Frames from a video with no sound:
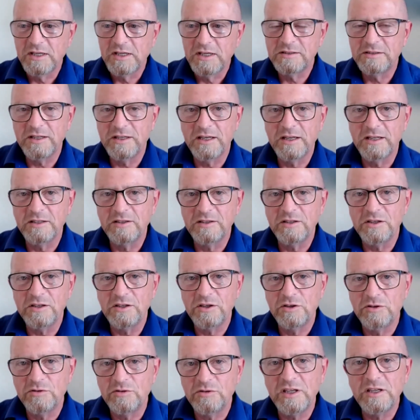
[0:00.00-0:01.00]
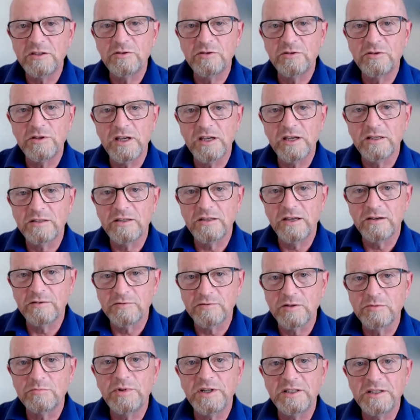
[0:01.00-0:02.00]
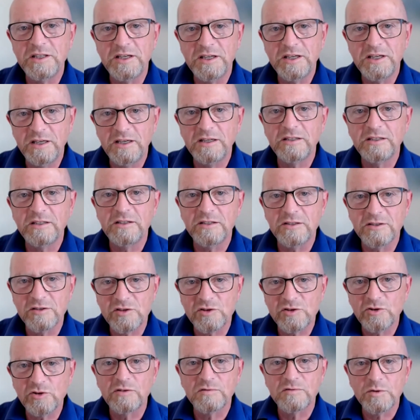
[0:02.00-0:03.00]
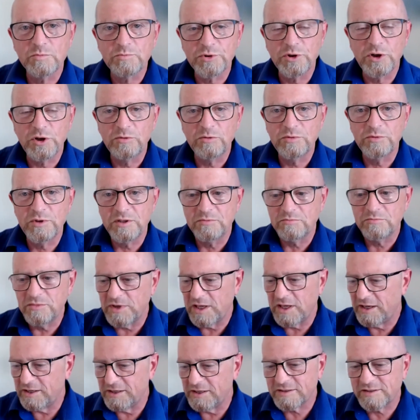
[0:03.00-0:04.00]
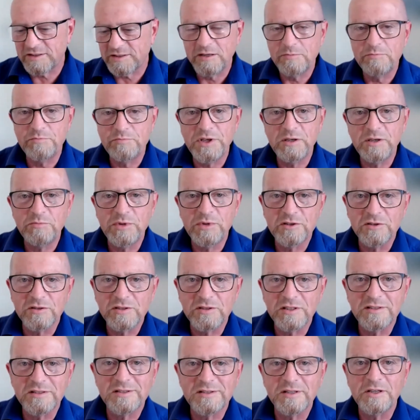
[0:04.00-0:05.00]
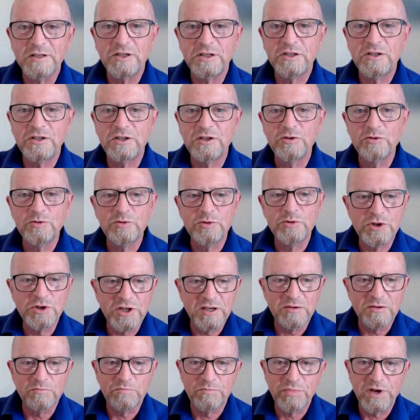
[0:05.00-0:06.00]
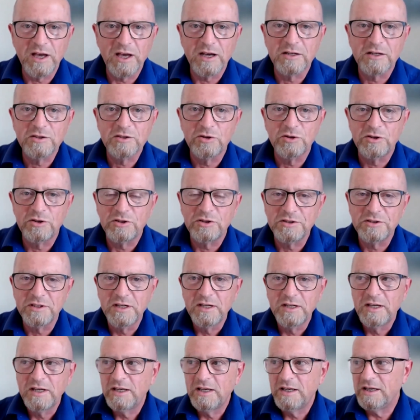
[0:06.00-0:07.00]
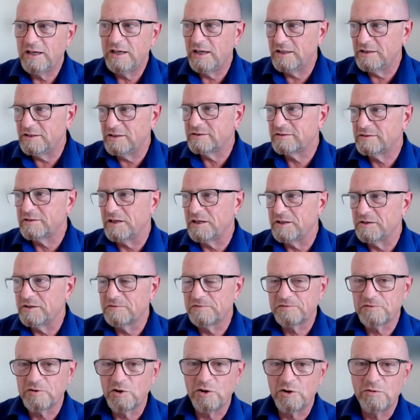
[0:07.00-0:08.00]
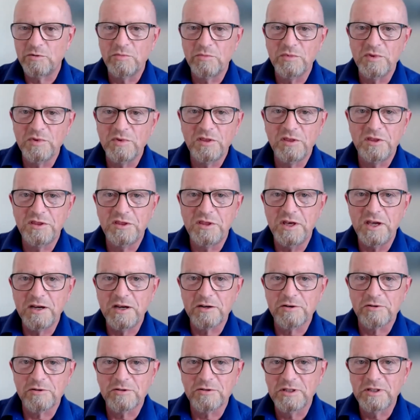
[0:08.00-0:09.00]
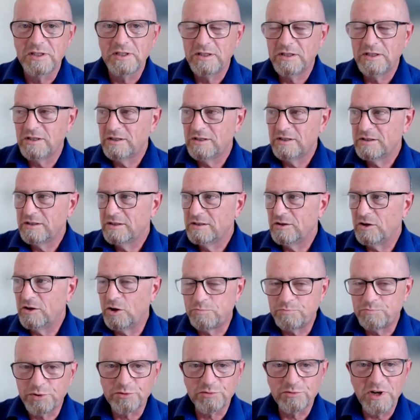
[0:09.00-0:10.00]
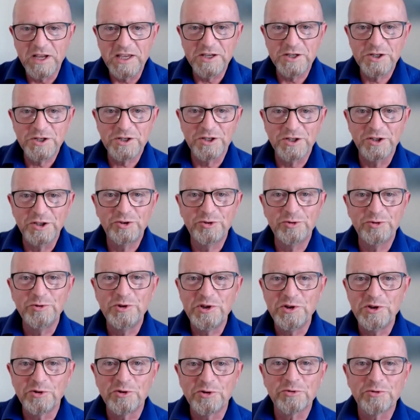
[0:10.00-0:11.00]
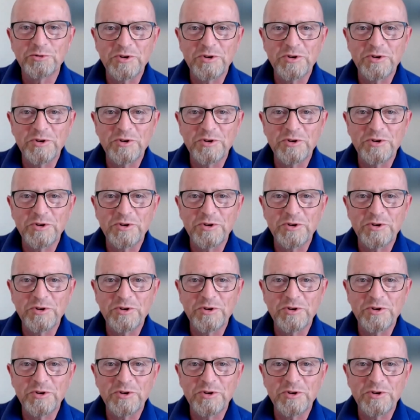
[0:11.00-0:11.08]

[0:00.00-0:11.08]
then you need to get everybody in and solve the problem ASAP, because it's a huge impact on anything from their operation to your